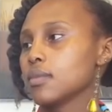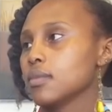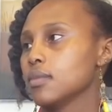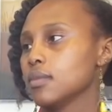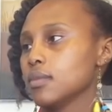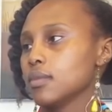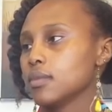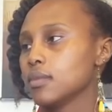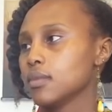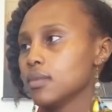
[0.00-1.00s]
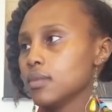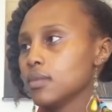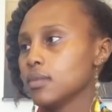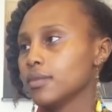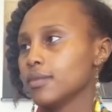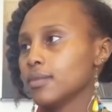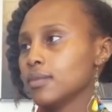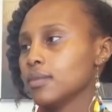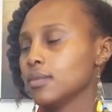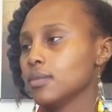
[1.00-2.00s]

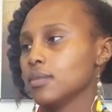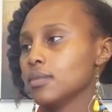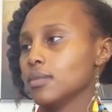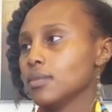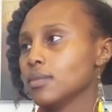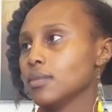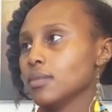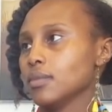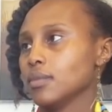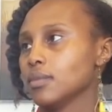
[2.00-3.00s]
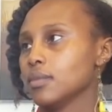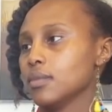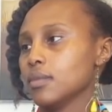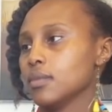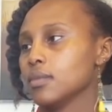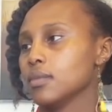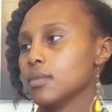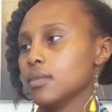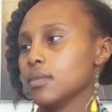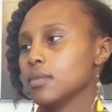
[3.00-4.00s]

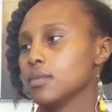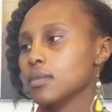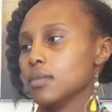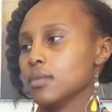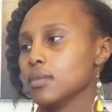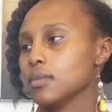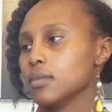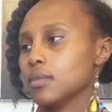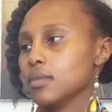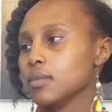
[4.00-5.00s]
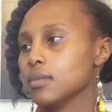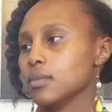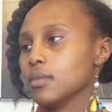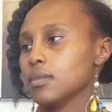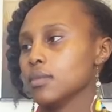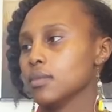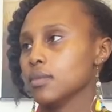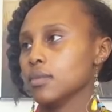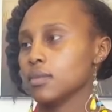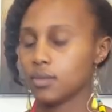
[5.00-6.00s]

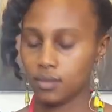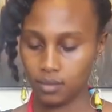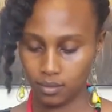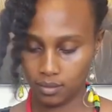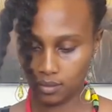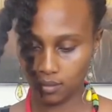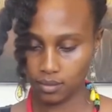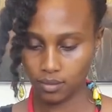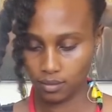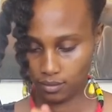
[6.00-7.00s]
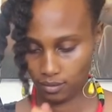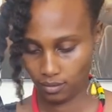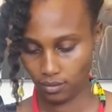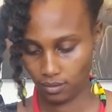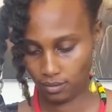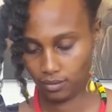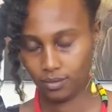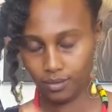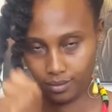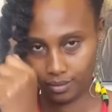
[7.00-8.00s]
The person shown says nothing.